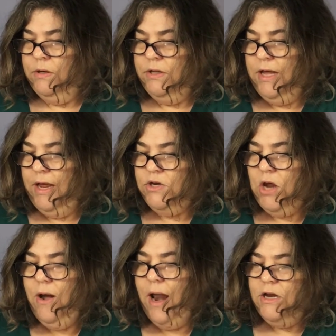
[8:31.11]
So you
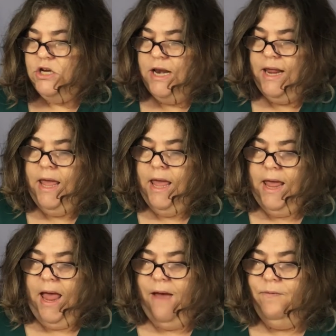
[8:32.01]
don't actually
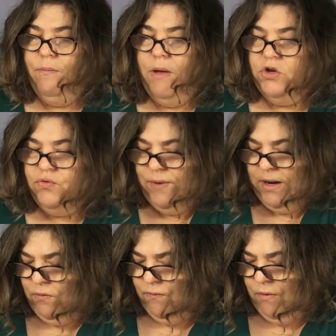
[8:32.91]
have much
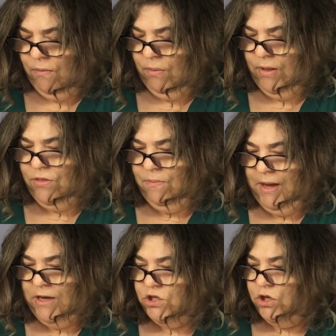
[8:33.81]
wriggle room with the
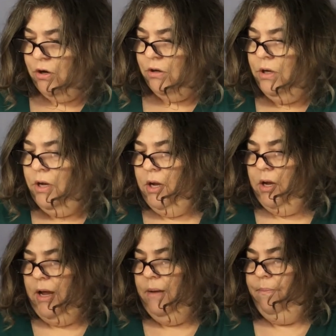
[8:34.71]
big shot,
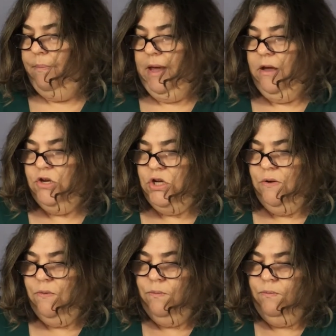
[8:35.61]
because
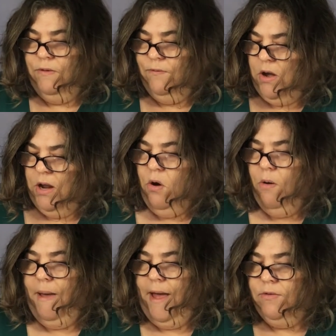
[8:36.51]
you've only got
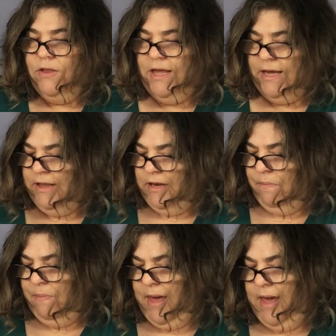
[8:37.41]
about 6 and a
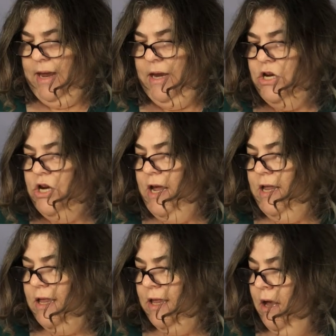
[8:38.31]
bit inches